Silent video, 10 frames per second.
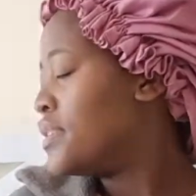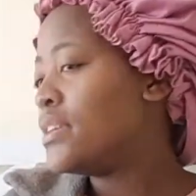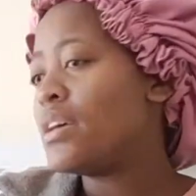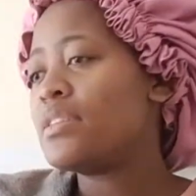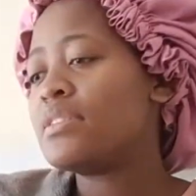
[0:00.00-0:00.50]

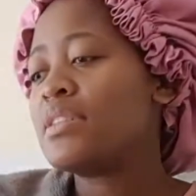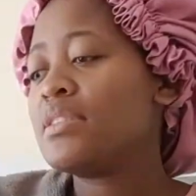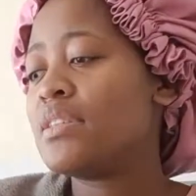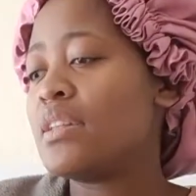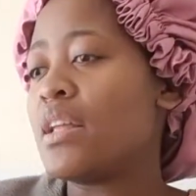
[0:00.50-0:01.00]
Yeah, so
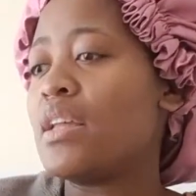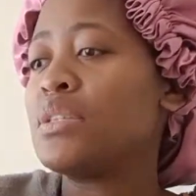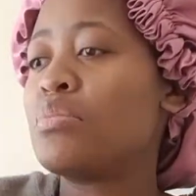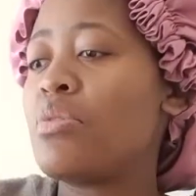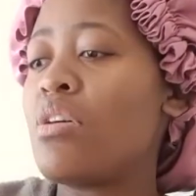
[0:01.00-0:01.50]
that's the nice
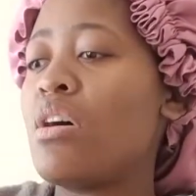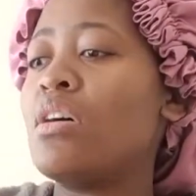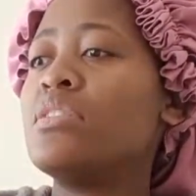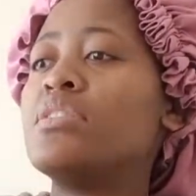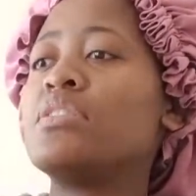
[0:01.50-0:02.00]

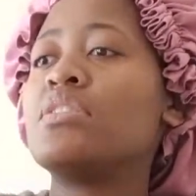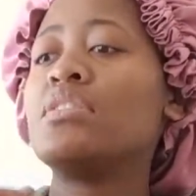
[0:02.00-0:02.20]
part.